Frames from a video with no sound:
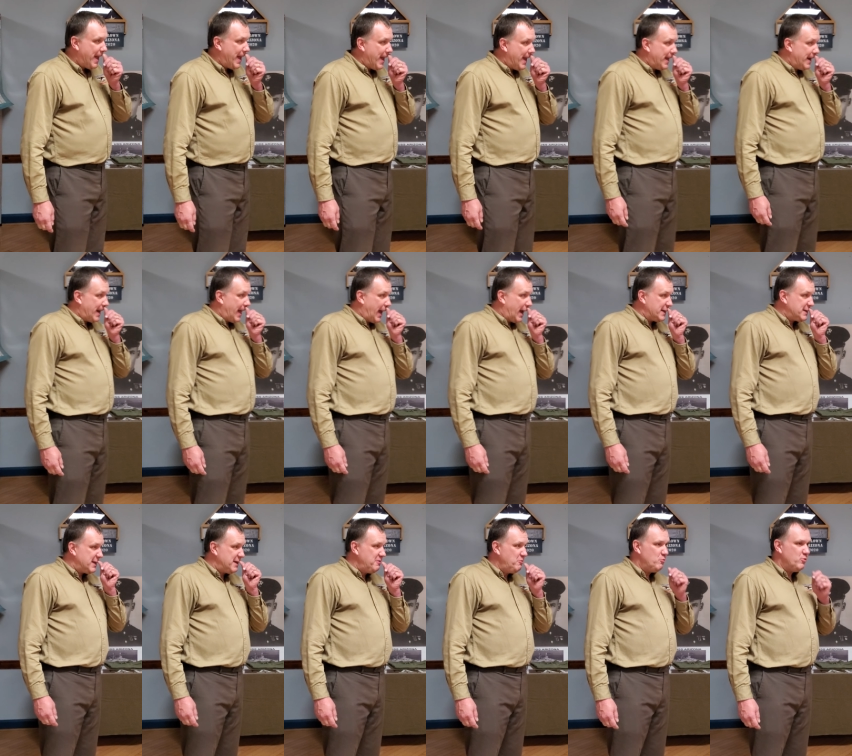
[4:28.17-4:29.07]
and I
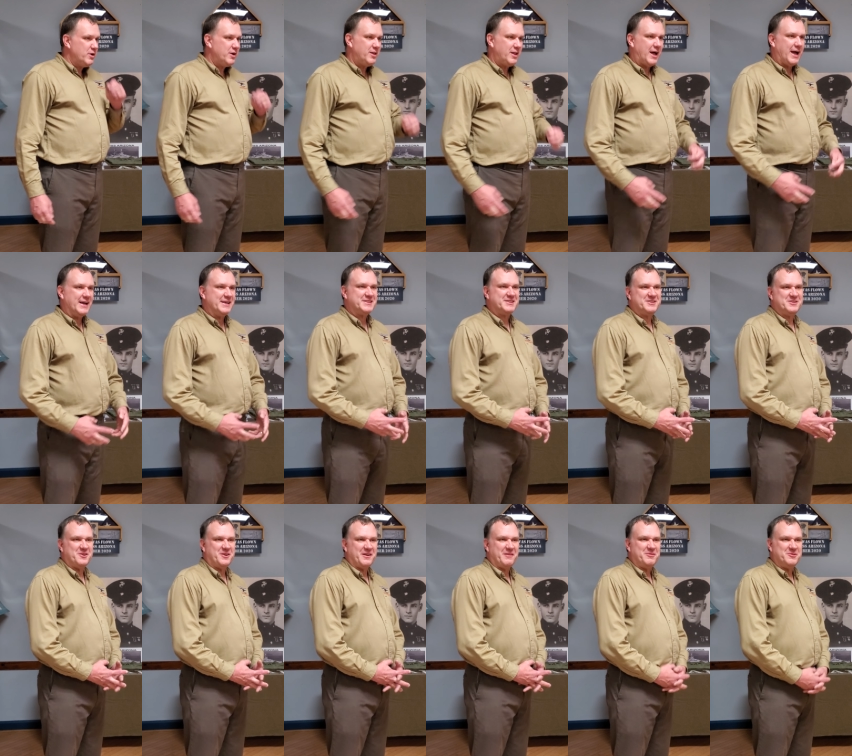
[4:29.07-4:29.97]
didn't realize, you
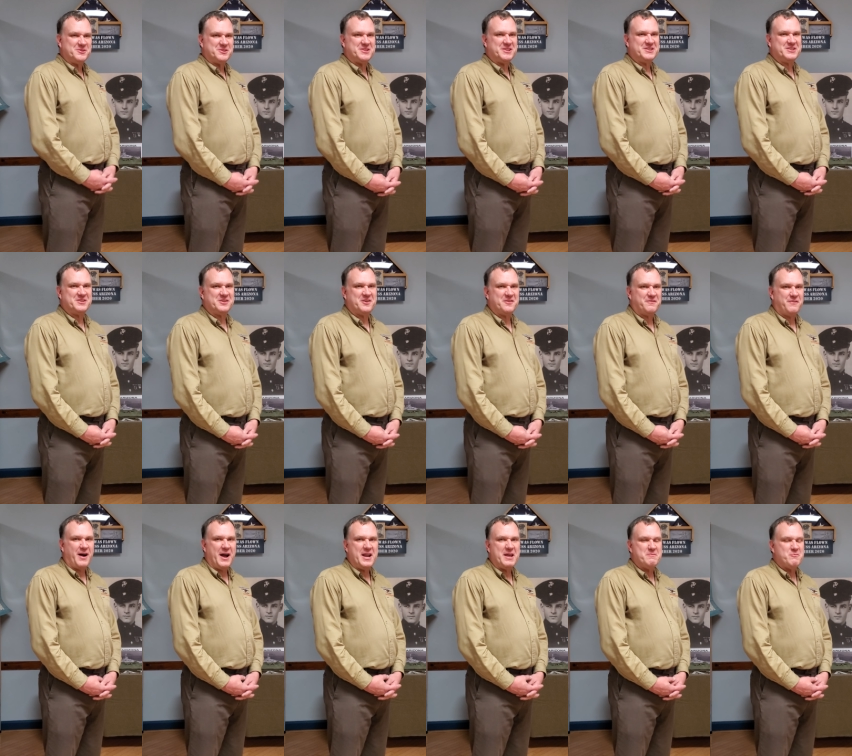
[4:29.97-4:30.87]
know, everyone says the
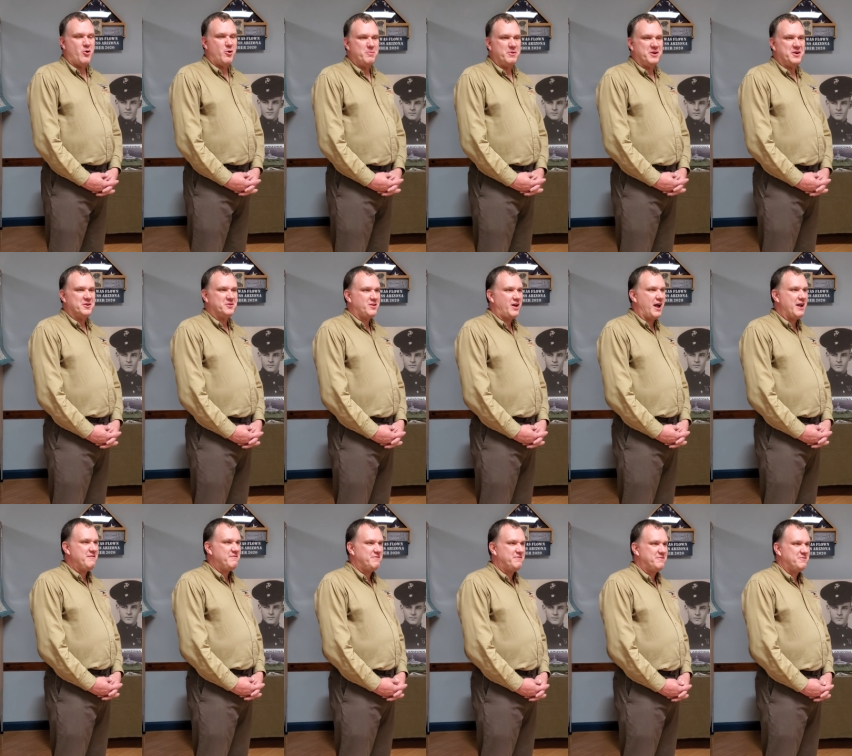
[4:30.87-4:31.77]
defining moment of your
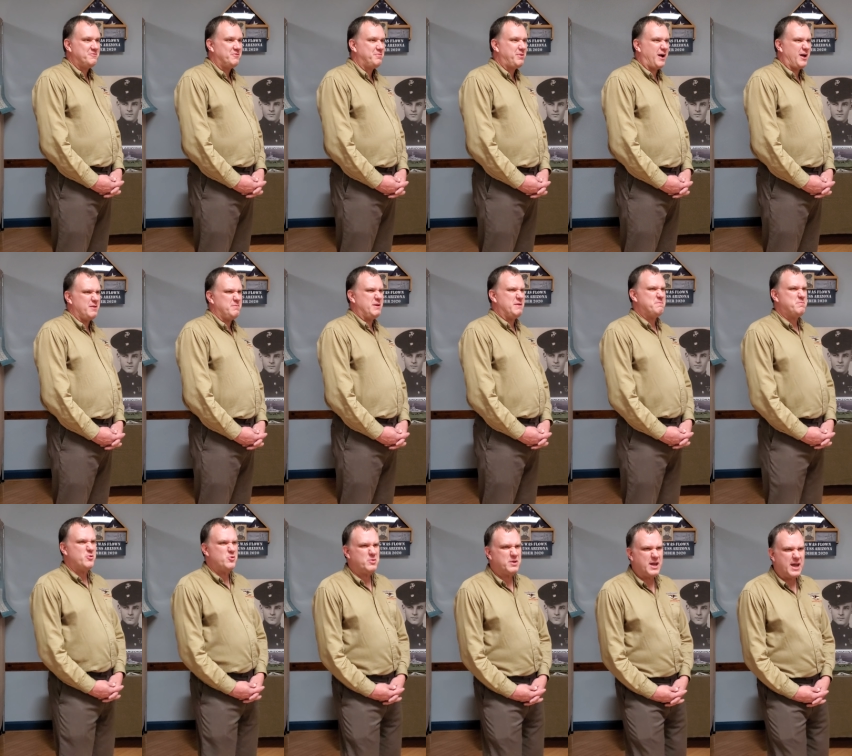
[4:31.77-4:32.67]
life would probably be
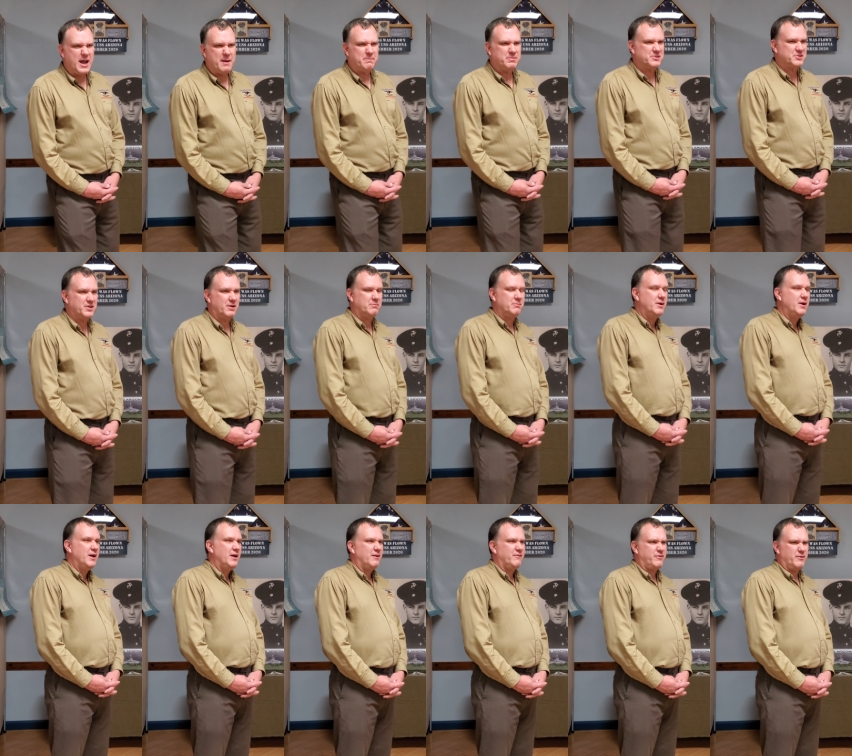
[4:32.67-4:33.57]
boot camp or something.
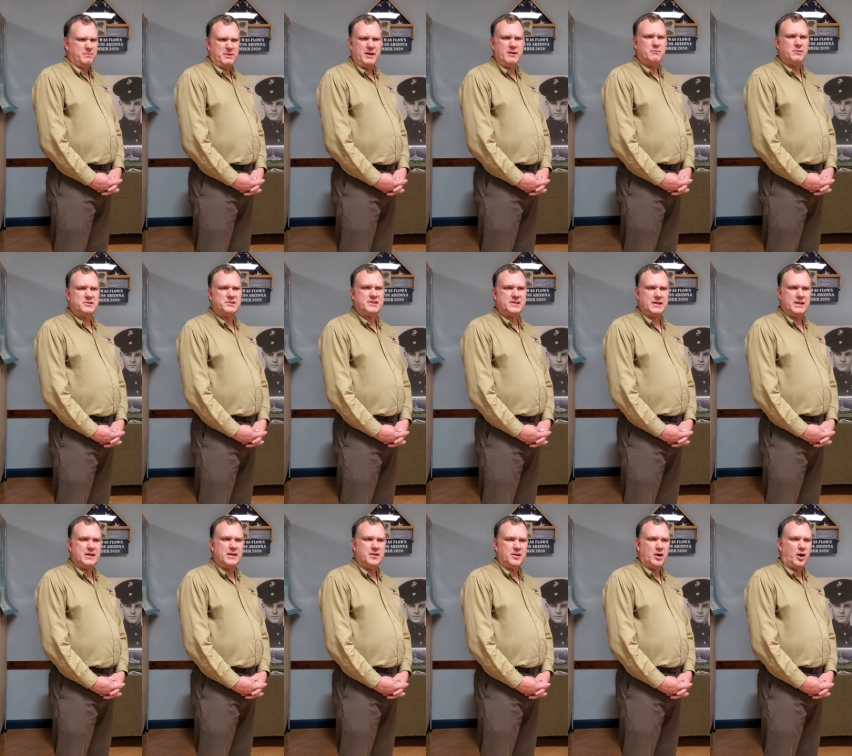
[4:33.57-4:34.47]
For me, it was
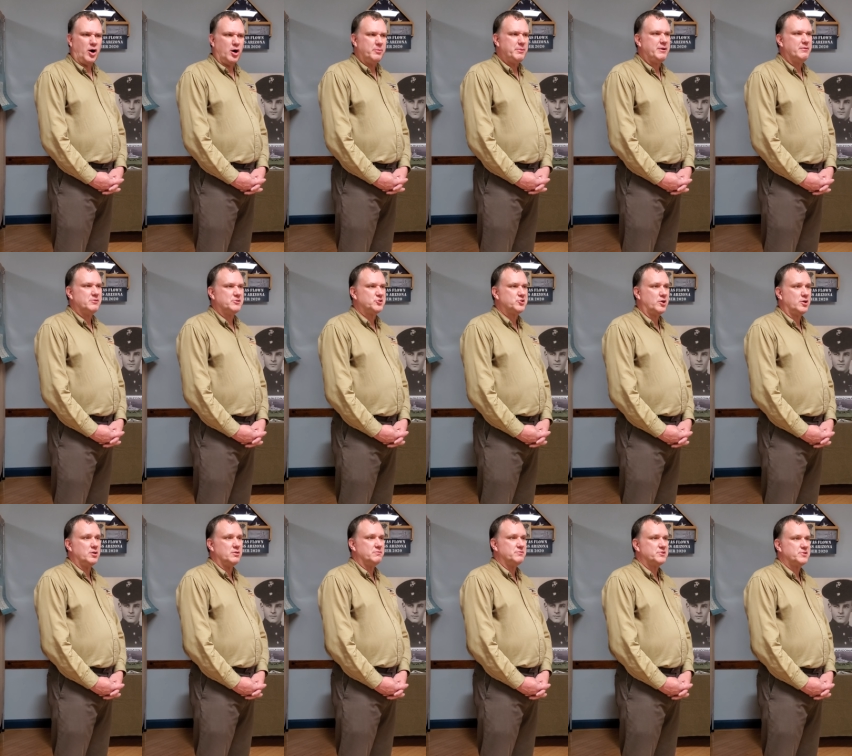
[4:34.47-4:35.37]
in the Army
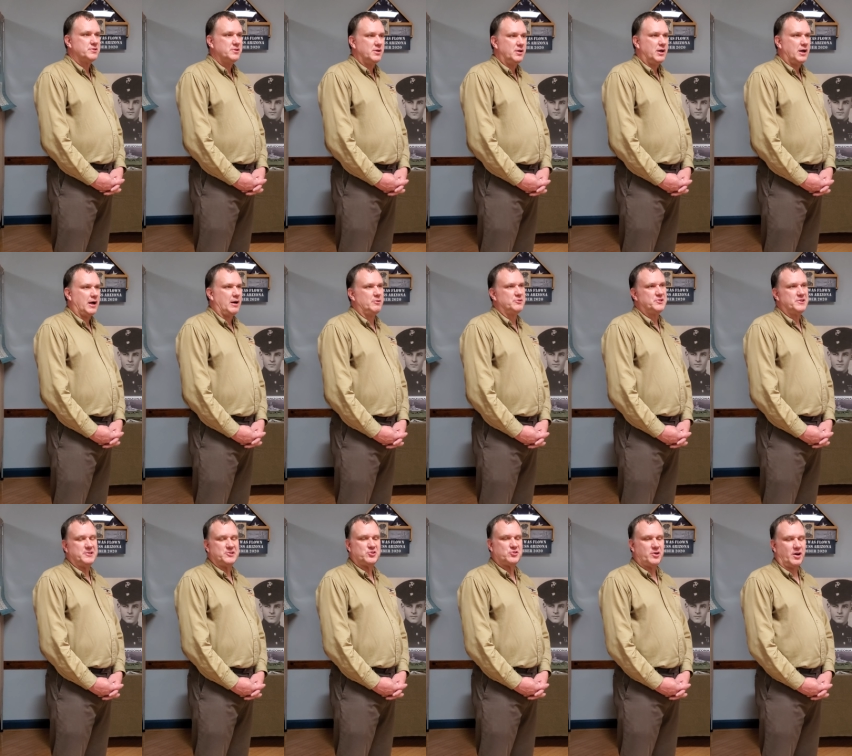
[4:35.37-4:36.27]
Reserves. I was an
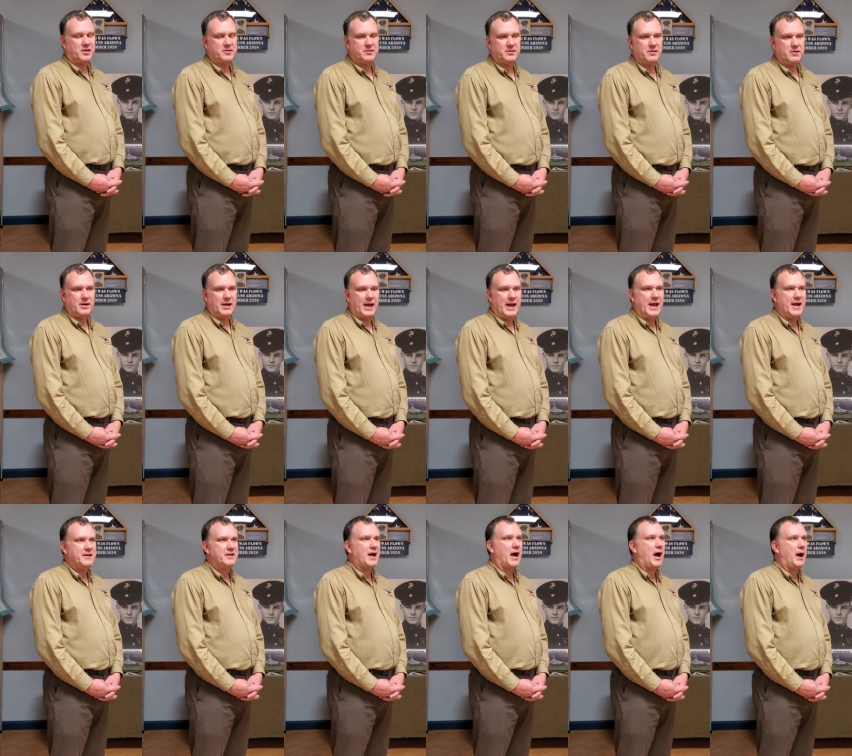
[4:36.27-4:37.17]
instructor and I
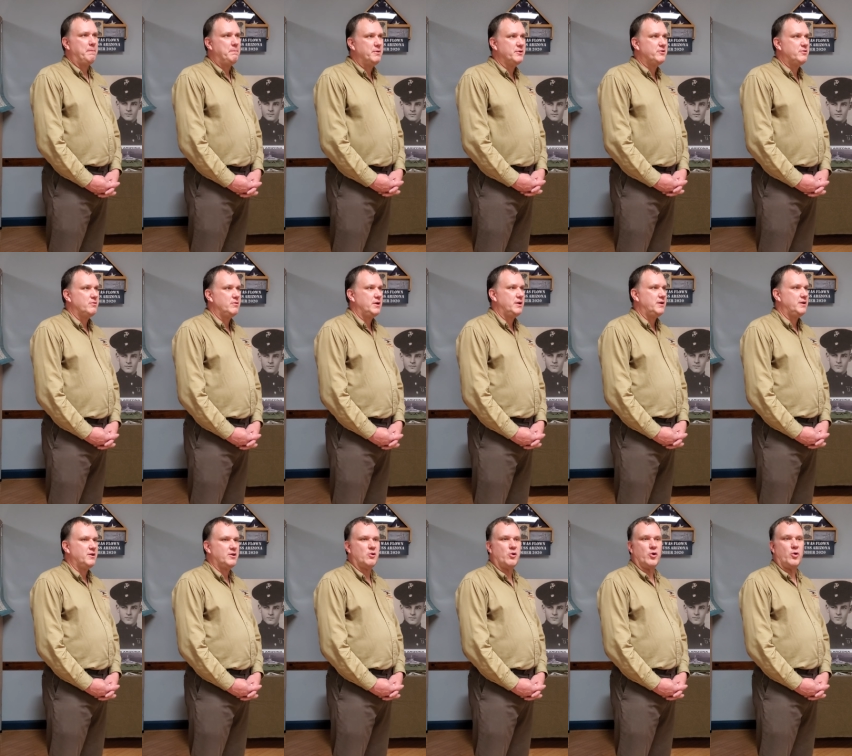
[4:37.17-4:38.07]
had the opportunity
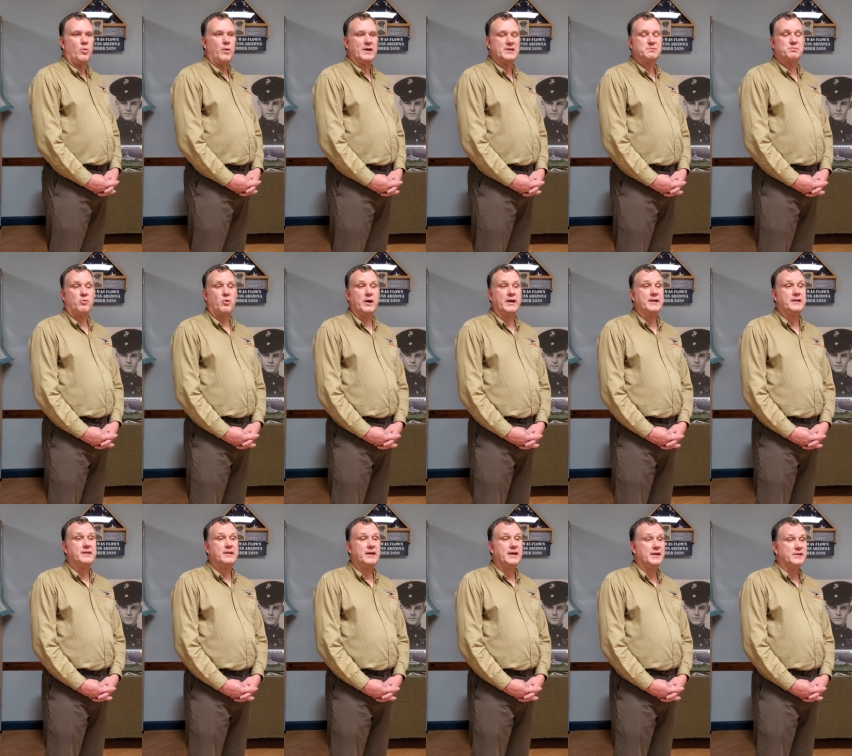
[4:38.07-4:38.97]
to go to West Point
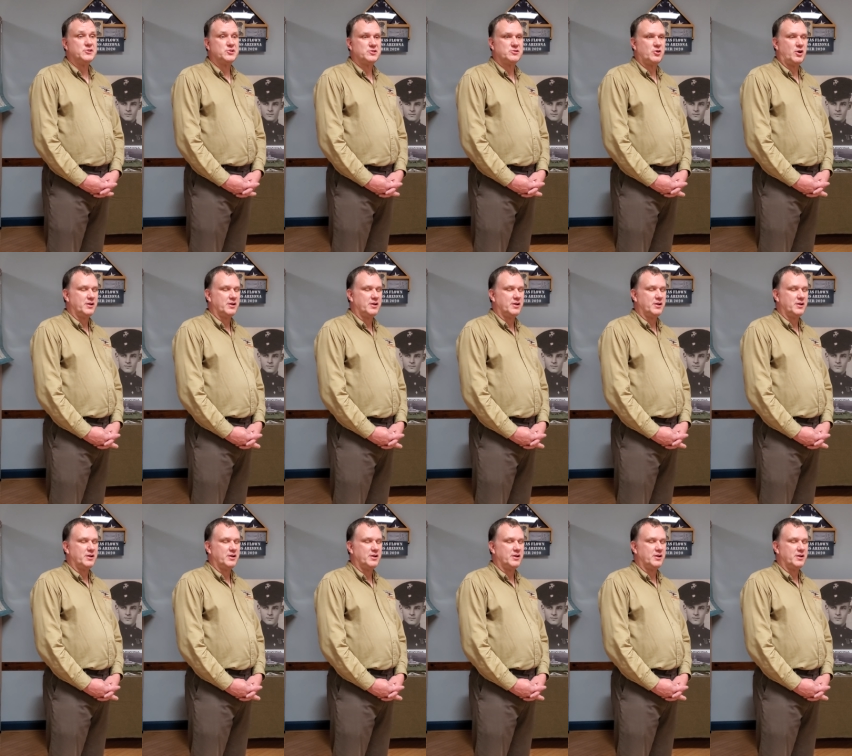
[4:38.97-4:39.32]
and teach.